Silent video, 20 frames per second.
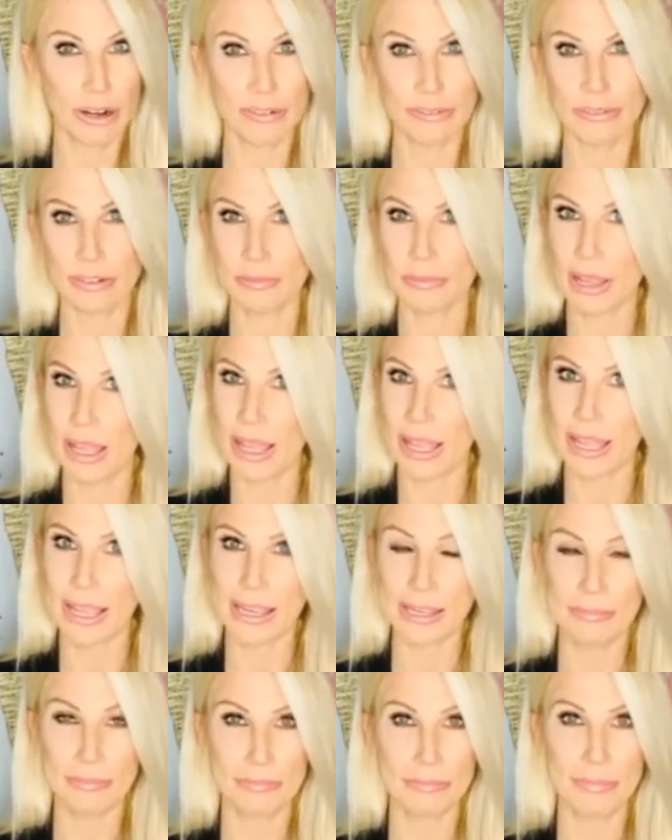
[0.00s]
for
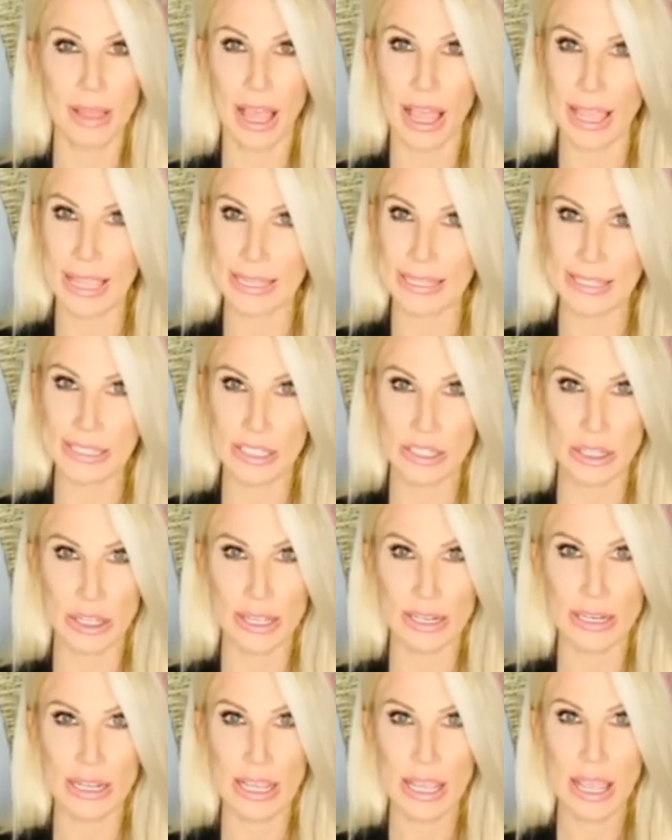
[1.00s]
my highest
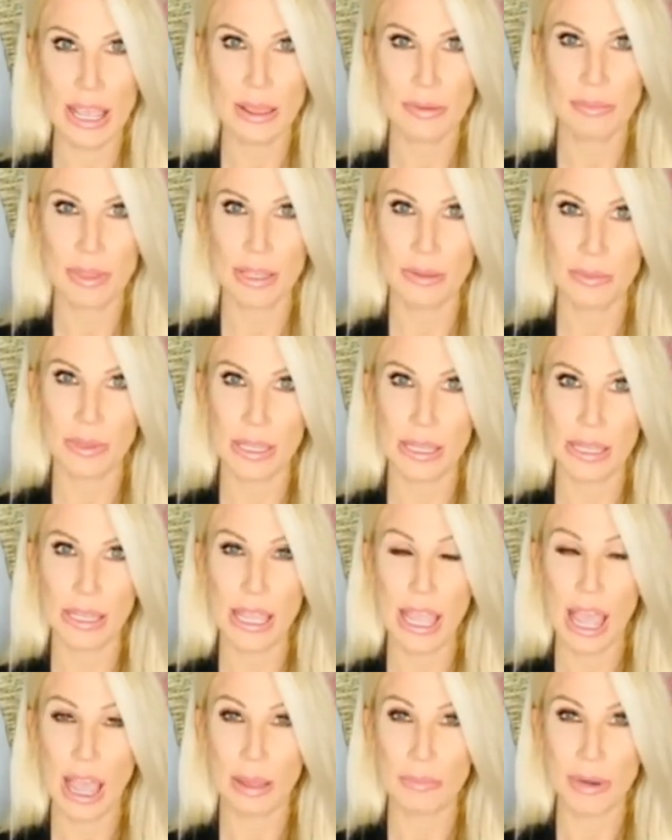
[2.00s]
good.
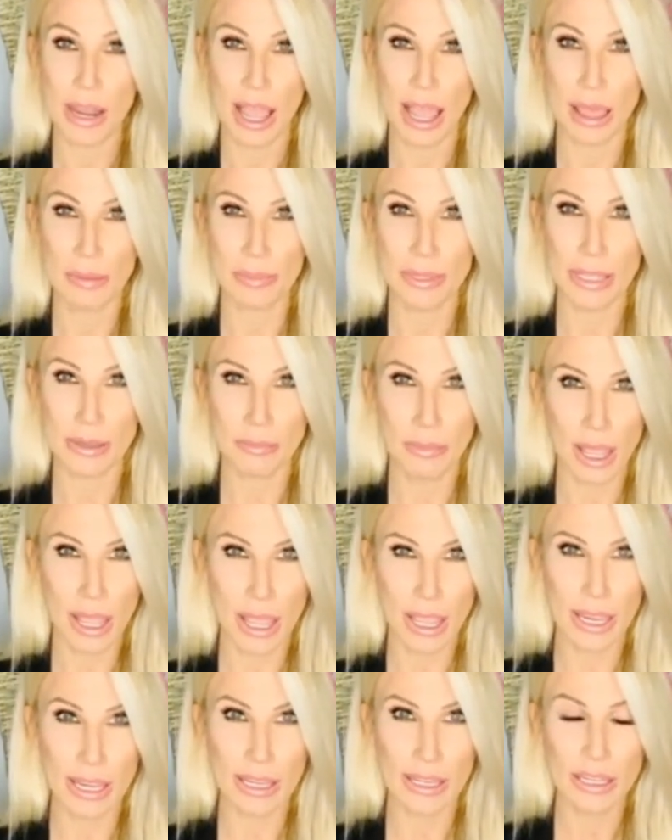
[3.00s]
Maybe I'm not happy in
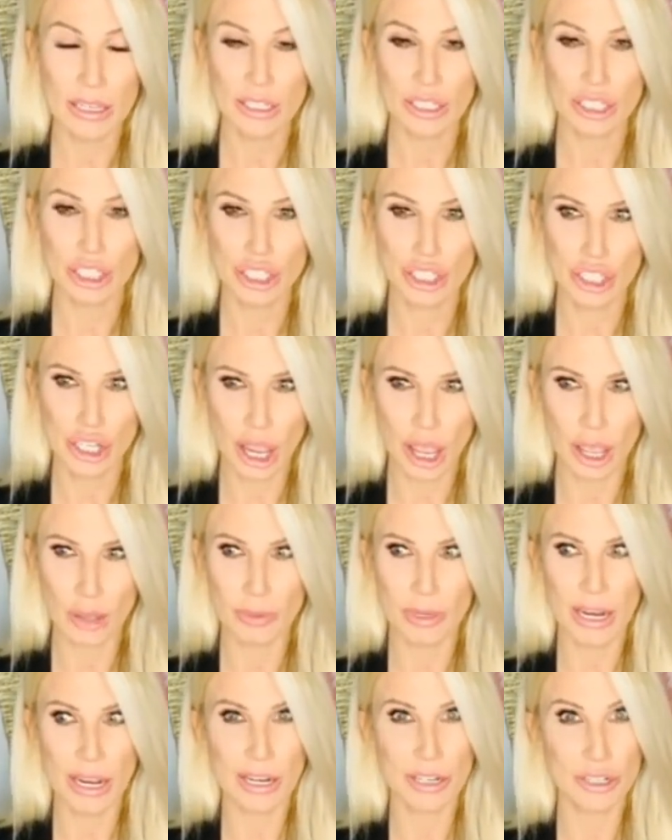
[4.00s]
my
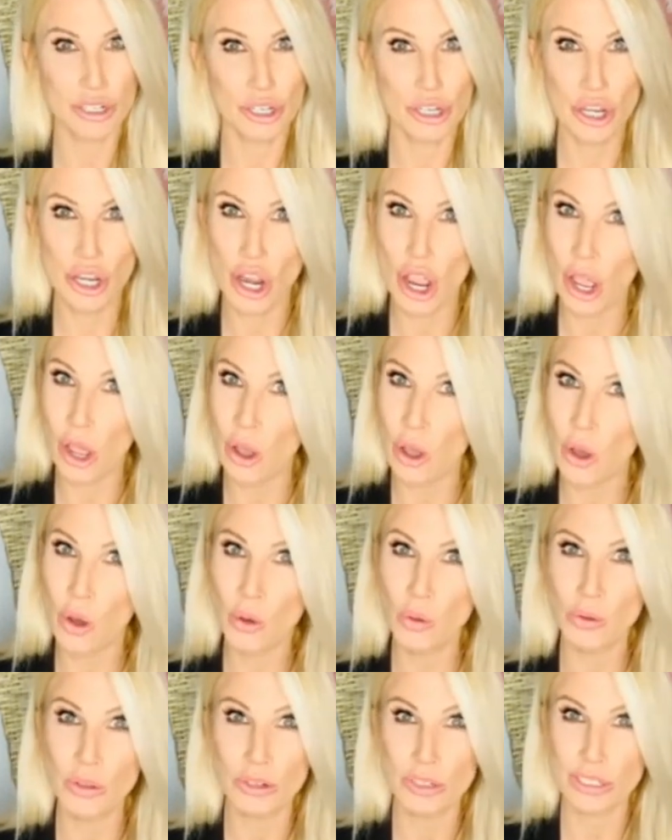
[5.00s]
job and I
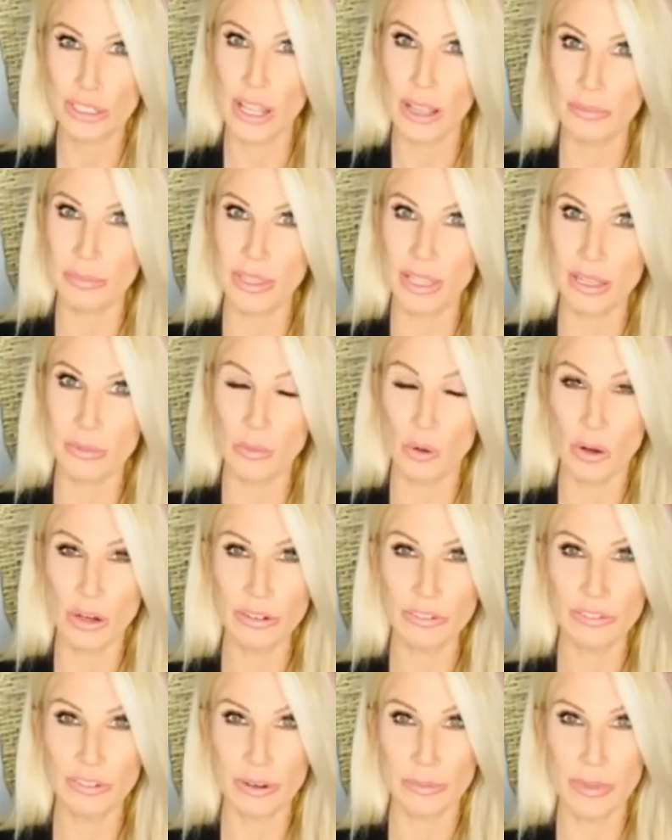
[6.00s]
know there's something
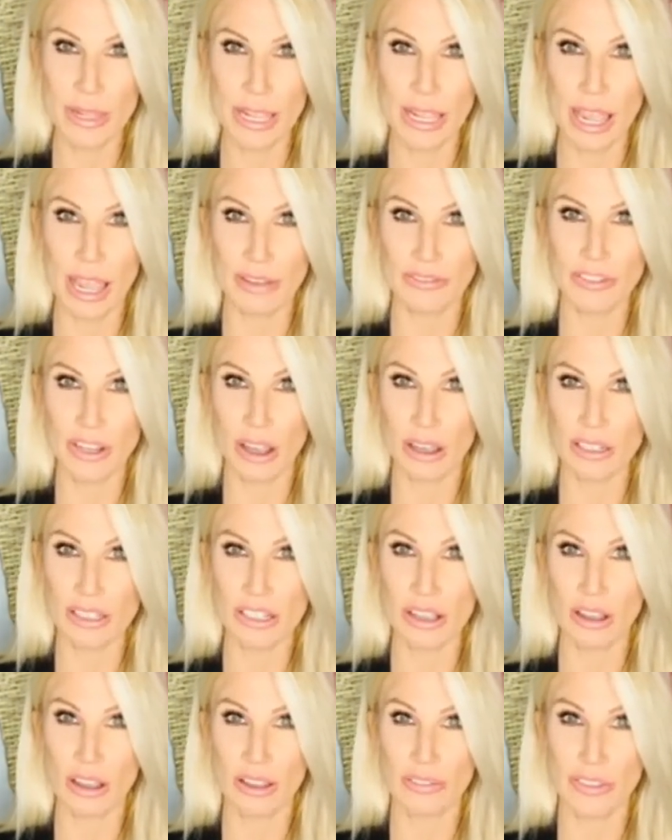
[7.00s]
more for me. I've talked
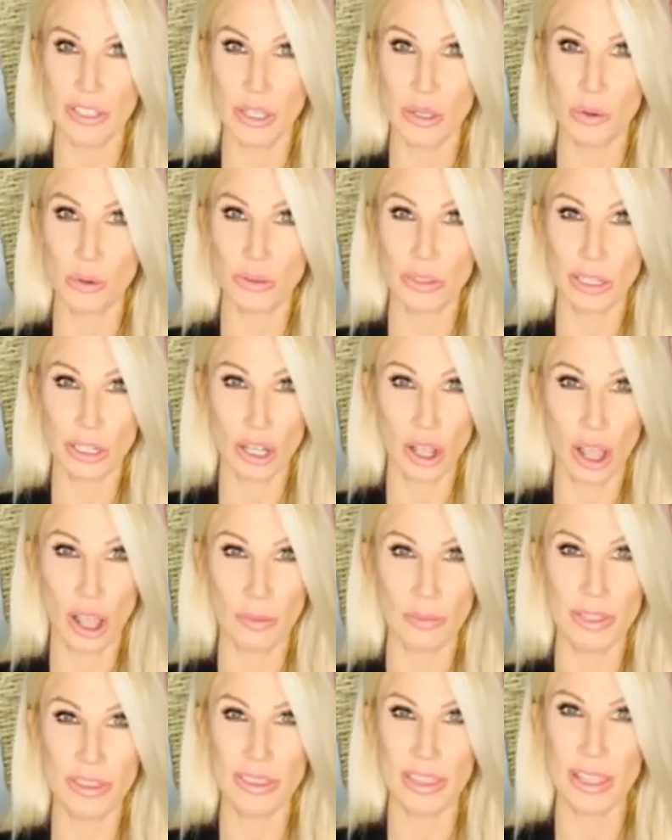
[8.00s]
to all of you. The
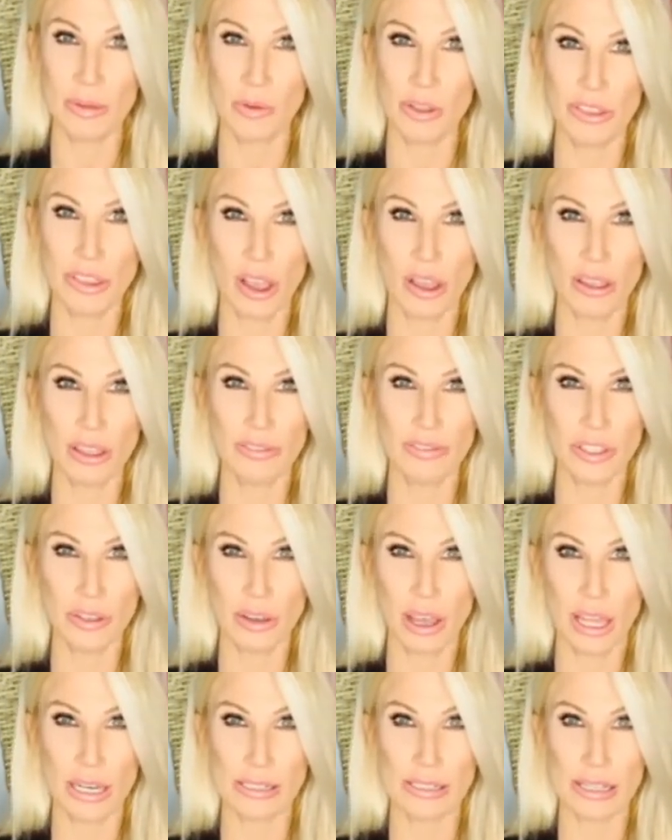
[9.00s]
common theme with all of you
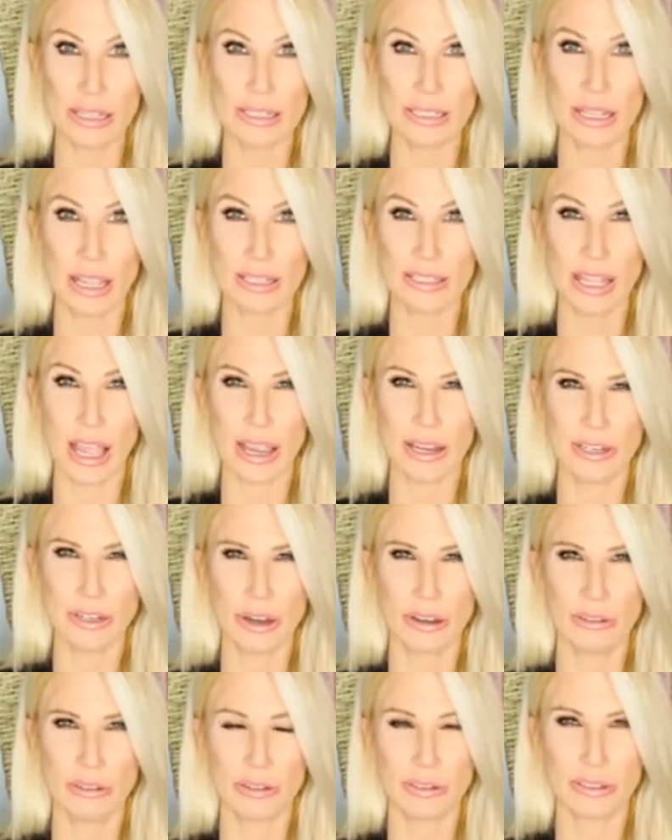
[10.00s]
guys is I
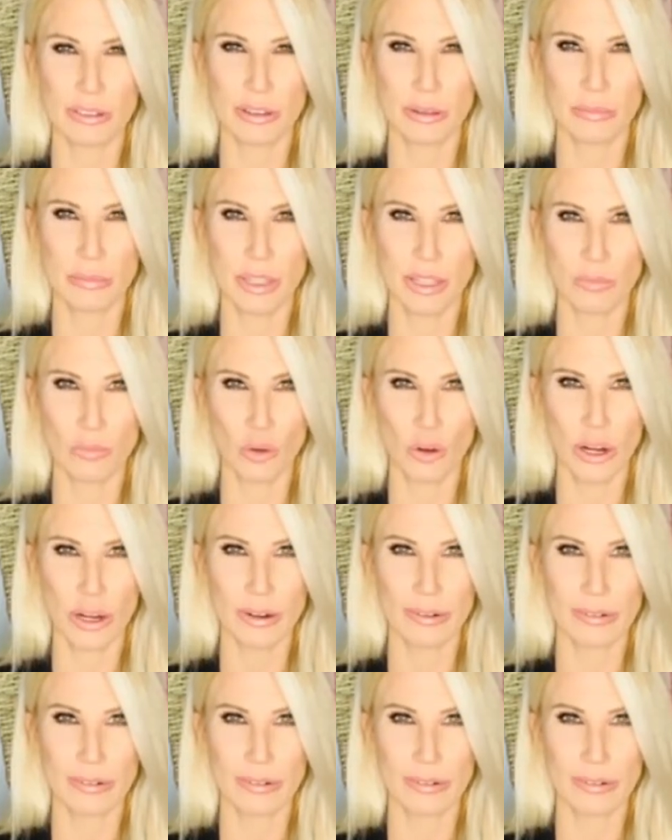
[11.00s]
know there's something more.